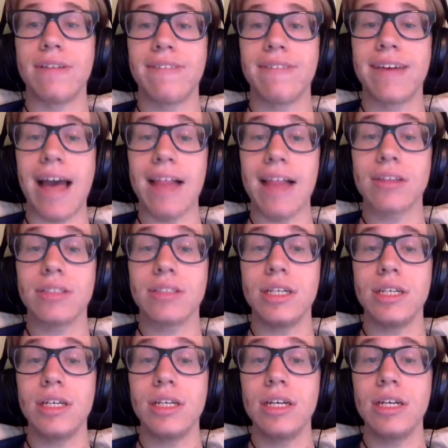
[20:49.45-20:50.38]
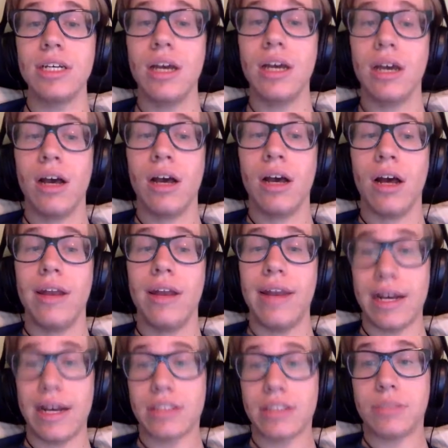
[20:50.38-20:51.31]
of the Galaxy
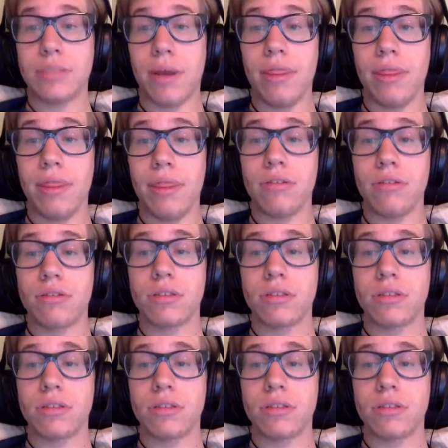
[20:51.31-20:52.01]
next month.